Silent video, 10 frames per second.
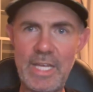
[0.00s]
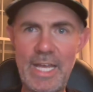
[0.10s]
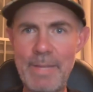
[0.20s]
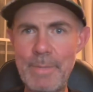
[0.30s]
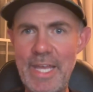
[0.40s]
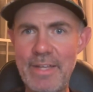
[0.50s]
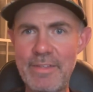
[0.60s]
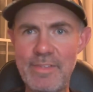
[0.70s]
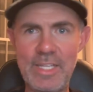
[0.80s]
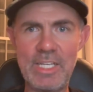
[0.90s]

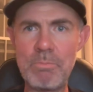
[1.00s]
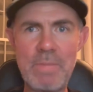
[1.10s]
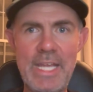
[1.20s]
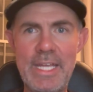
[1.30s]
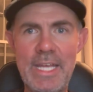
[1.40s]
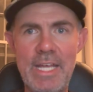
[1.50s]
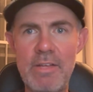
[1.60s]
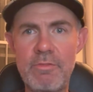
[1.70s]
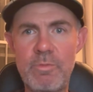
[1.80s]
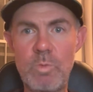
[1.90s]
Magazine may
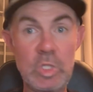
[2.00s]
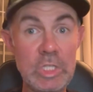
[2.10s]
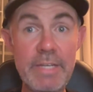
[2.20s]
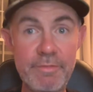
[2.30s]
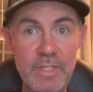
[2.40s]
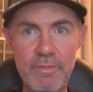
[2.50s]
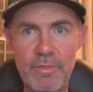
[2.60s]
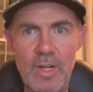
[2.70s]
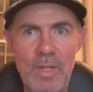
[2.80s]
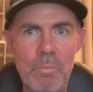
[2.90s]
have lifted
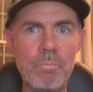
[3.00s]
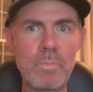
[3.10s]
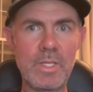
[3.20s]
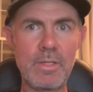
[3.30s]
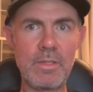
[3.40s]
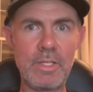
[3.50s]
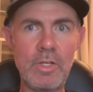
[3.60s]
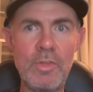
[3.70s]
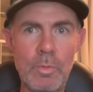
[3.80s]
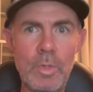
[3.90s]
from. You
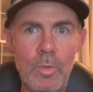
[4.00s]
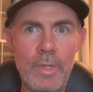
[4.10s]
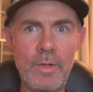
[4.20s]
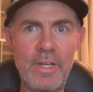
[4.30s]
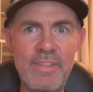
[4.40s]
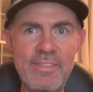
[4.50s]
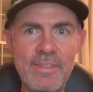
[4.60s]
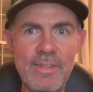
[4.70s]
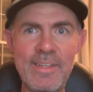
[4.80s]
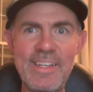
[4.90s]
know who the real winner is?
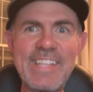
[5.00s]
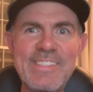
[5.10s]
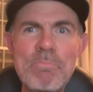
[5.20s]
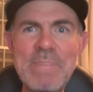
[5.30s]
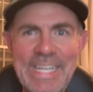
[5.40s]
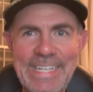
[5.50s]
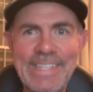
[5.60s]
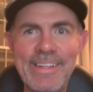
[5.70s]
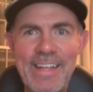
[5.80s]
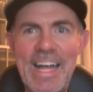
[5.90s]
It's
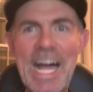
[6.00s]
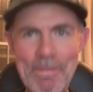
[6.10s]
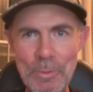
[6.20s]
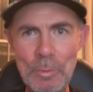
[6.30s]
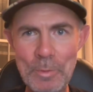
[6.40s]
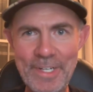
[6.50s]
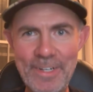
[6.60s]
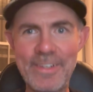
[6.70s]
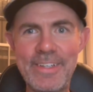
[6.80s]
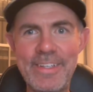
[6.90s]
me. I'm the
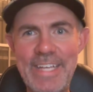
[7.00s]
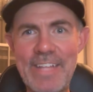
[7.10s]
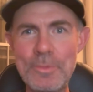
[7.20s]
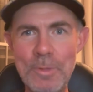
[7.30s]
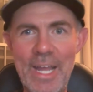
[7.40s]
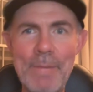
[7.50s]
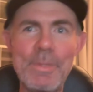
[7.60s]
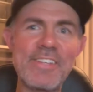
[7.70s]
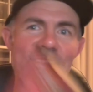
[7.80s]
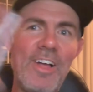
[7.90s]
winner. That's right,
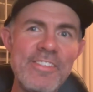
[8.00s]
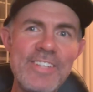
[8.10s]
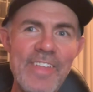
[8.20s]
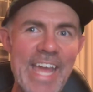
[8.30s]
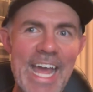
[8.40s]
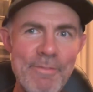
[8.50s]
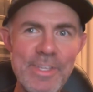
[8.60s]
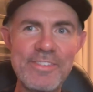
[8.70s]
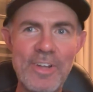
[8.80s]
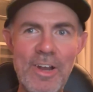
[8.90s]
because I'll still have
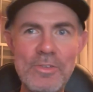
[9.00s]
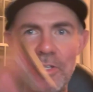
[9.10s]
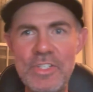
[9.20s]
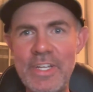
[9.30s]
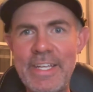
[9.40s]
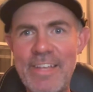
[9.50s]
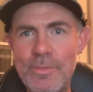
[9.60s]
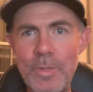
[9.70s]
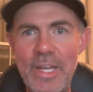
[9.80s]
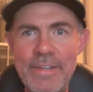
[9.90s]
this cartridge. And
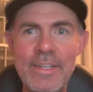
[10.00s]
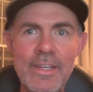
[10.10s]
guess what?